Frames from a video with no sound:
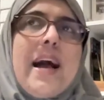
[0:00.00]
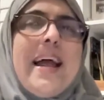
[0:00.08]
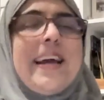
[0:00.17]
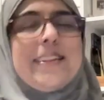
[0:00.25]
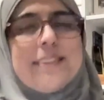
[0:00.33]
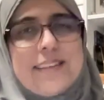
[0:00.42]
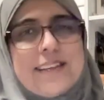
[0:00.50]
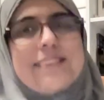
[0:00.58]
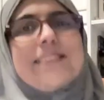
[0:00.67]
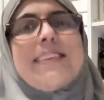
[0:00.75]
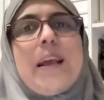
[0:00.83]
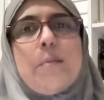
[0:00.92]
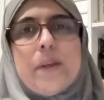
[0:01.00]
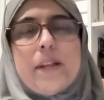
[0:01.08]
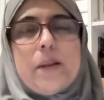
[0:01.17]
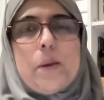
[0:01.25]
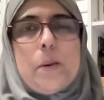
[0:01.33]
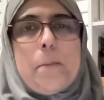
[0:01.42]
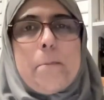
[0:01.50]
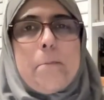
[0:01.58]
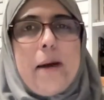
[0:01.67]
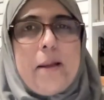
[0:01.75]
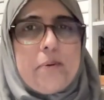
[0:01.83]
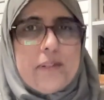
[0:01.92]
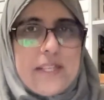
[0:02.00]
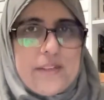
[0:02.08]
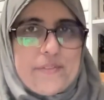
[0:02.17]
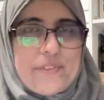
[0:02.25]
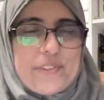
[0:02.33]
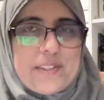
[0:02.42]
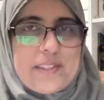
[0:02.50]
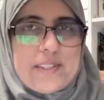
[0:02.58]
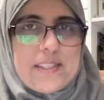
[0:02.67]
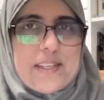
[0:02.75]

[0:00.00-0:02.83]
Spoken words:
I had to examine my beliefs.